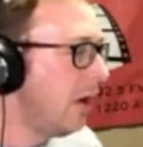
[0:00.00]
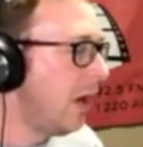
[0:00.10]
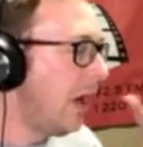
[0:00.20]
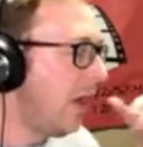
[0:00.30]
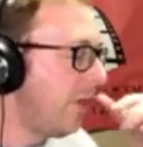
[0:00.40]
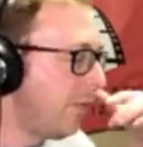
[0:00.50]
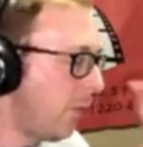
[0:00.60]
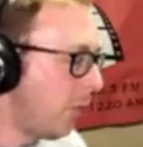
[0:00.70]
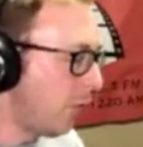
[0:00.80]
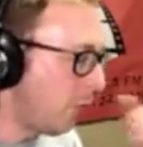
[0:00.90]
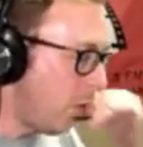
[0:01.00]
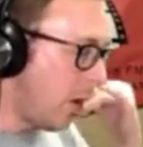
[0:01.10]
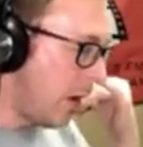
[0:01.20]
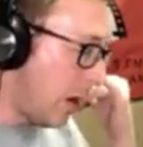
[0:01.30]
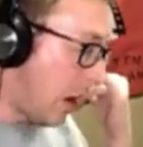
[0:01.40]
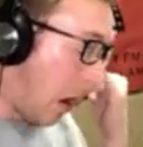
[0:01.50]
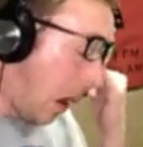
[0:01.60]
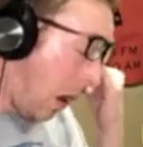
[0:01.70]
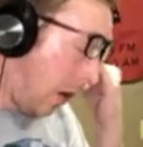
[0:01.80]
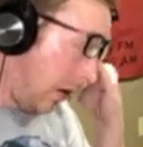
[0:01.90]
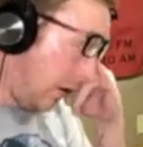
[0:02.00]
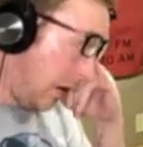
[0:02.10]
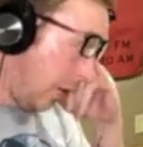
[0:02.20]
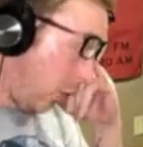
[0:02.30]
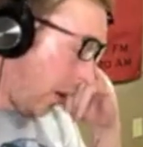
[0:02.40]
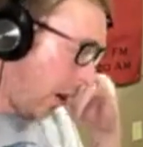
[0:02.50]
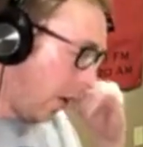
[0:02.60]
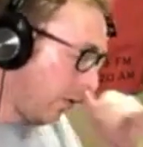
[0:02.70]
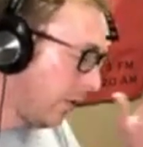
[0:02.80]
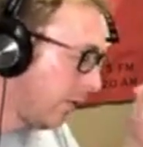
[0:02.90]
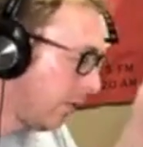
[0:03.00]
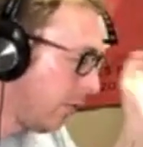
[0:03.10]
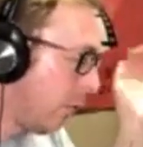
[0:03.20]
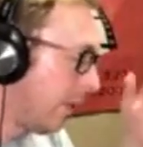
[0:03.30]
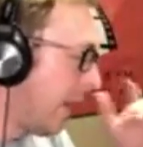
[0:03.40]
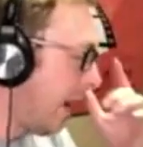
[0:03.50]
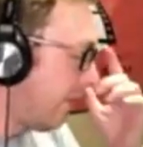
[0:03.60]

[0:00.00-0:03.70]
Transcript: And the first one did well. The one last